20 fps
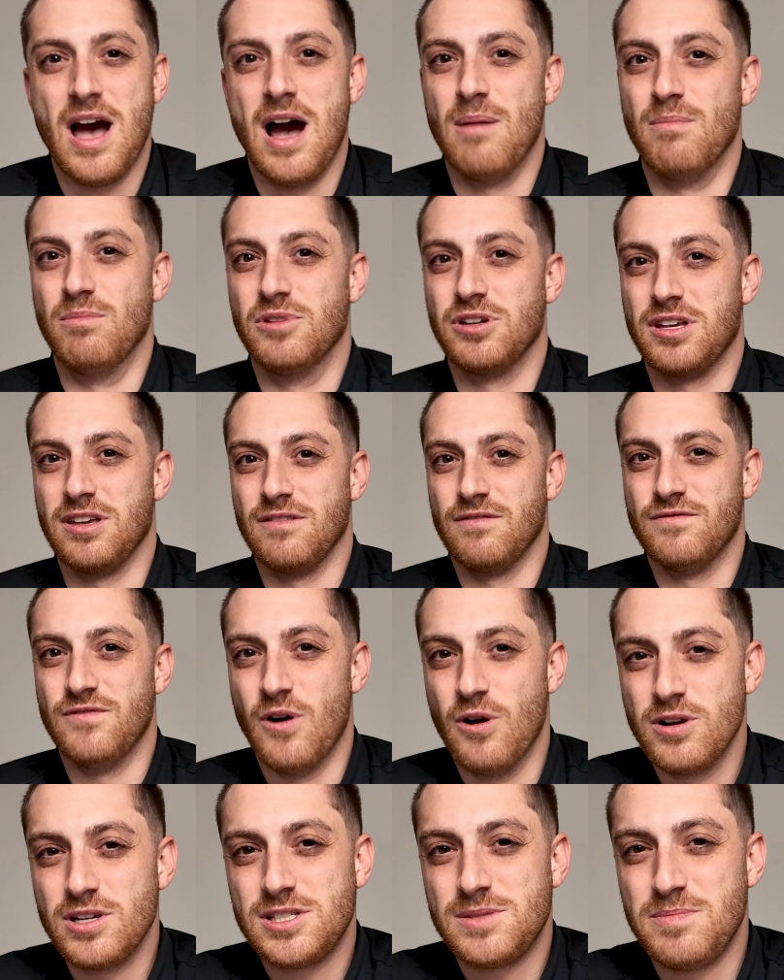I'm looking
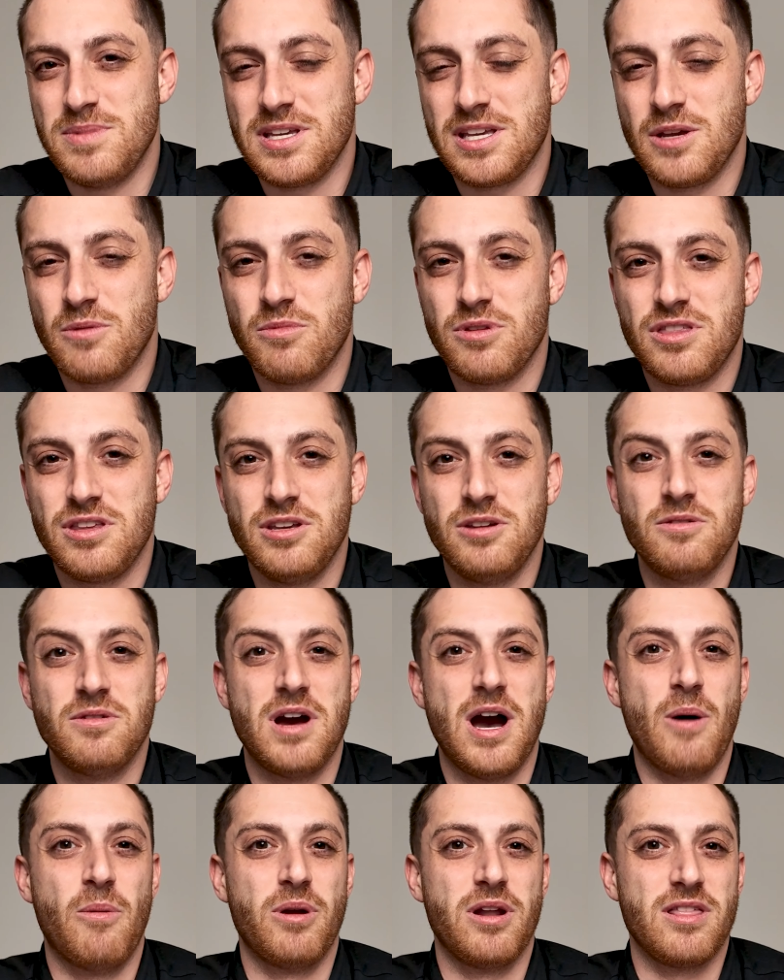forward to speaking with
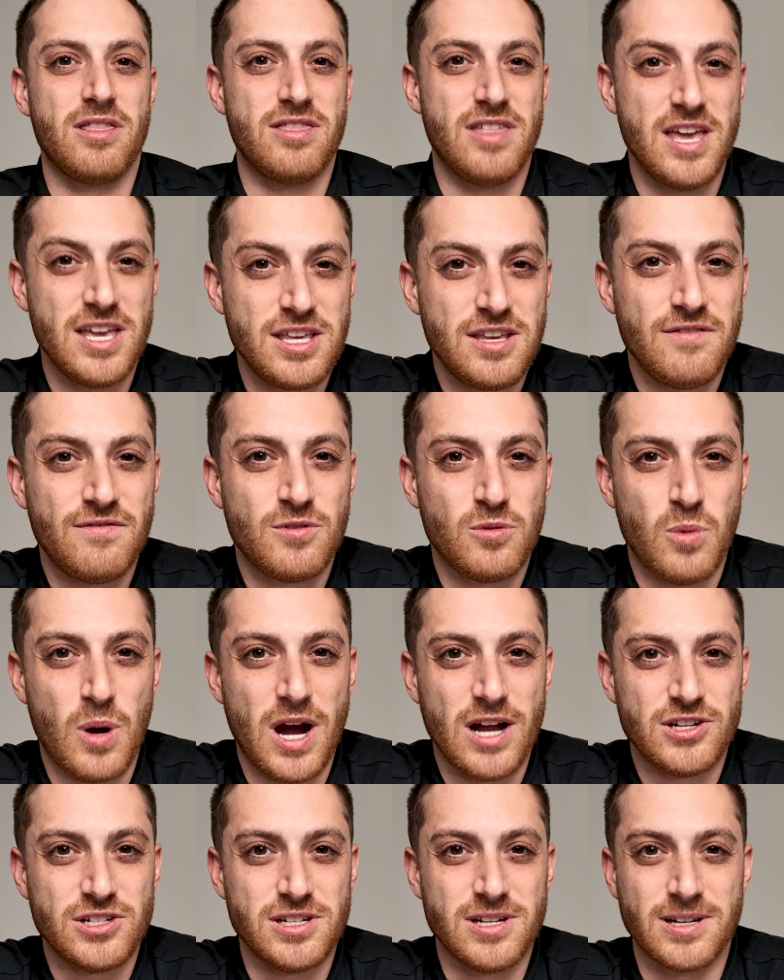you. I want to thank you for
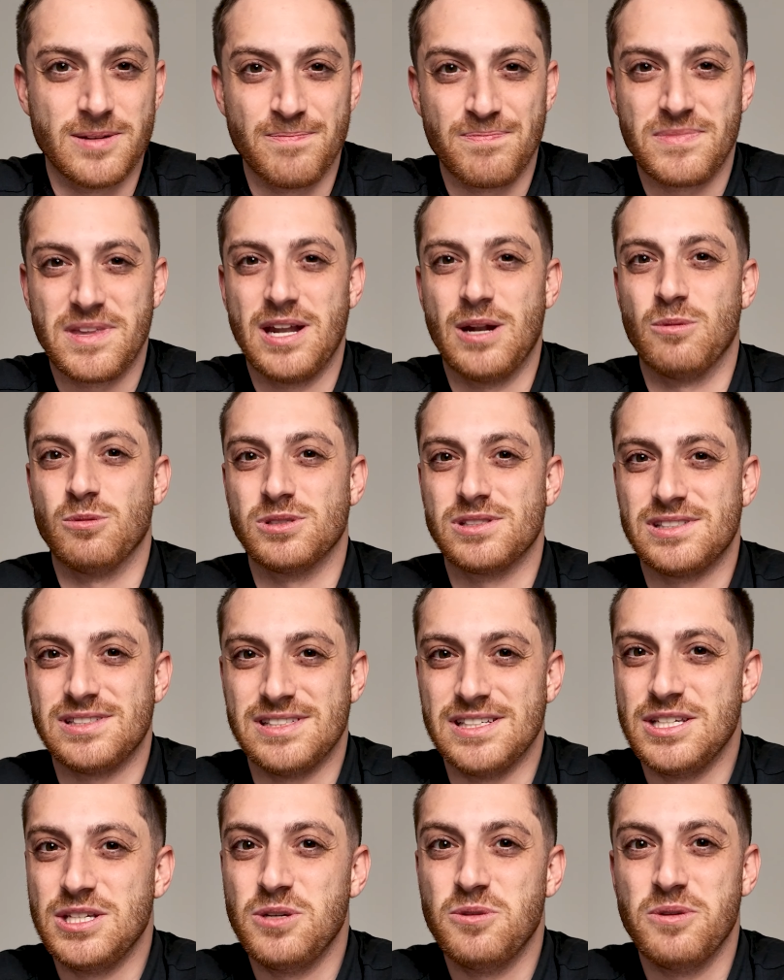watching, and I will
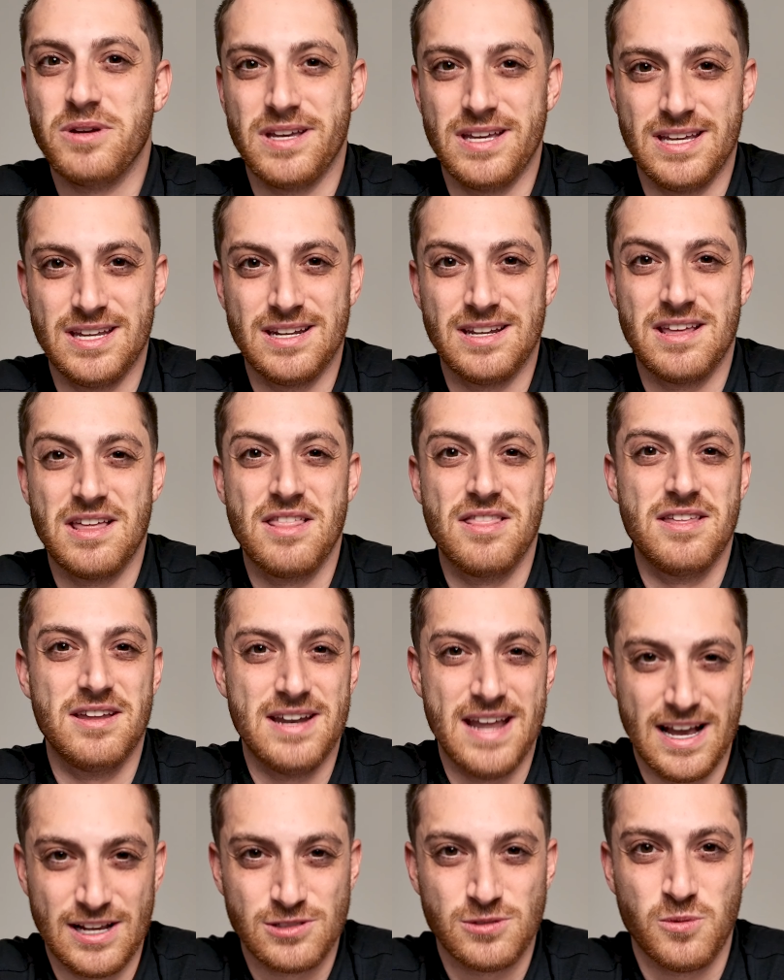see you in
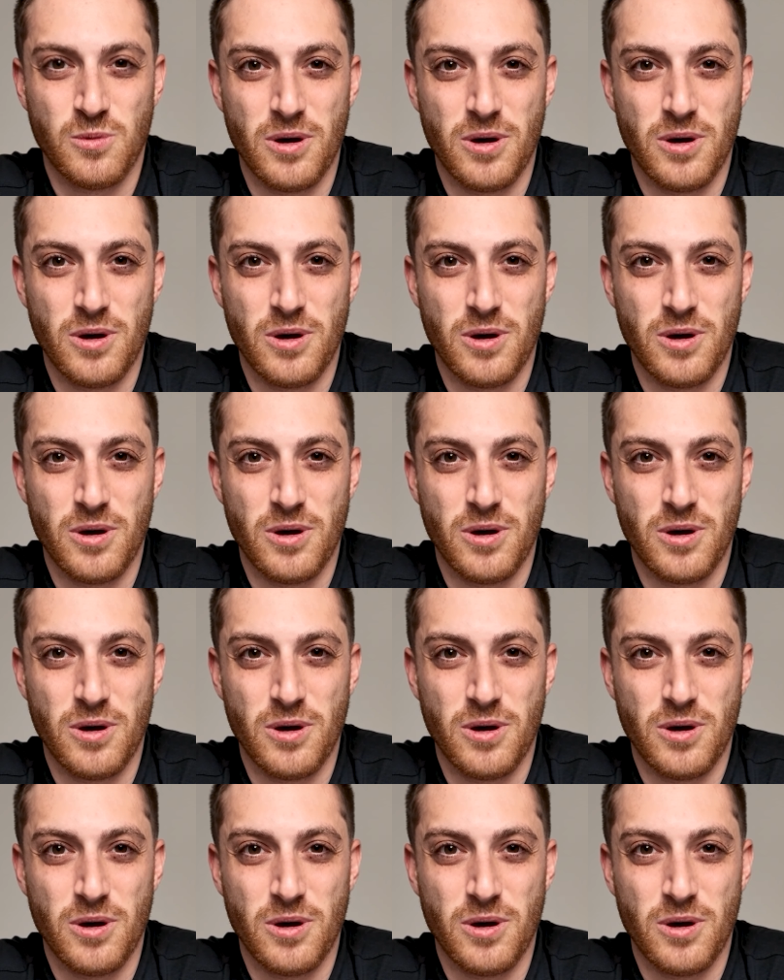the next